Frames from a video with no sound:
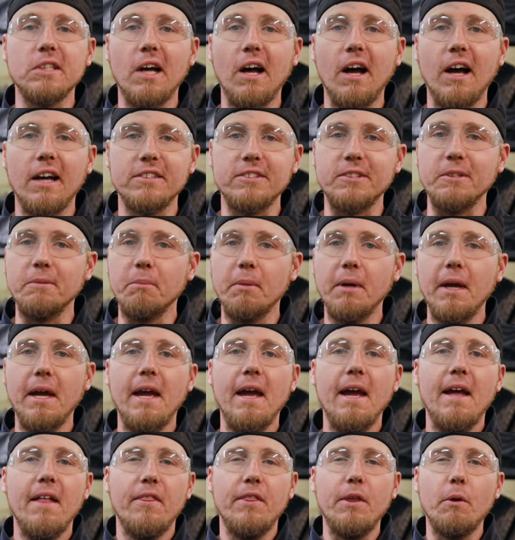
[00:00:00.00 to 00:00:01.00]
awesome.
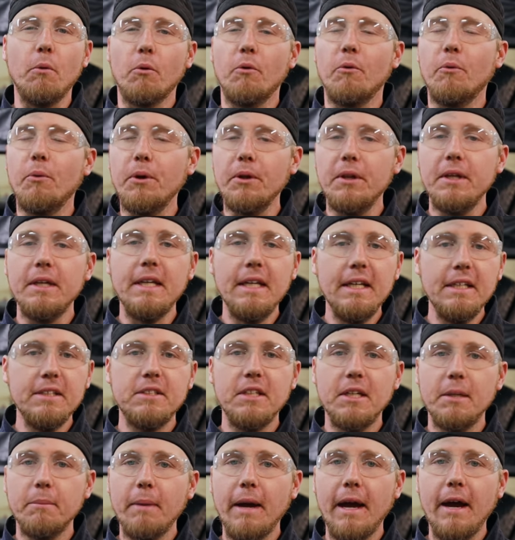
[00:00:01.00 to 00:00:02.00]
They were really
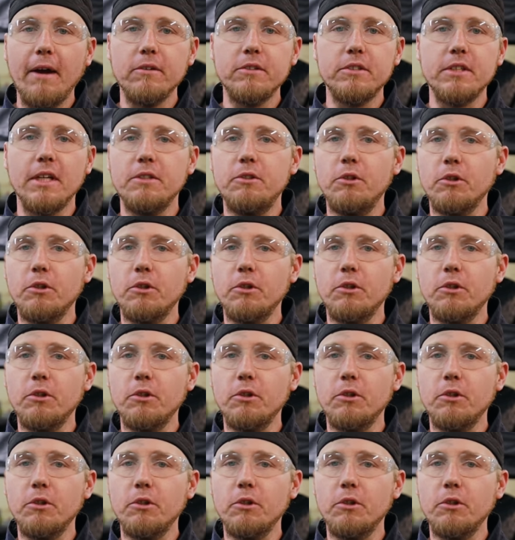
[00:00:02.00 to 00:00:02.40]
easy to mount. I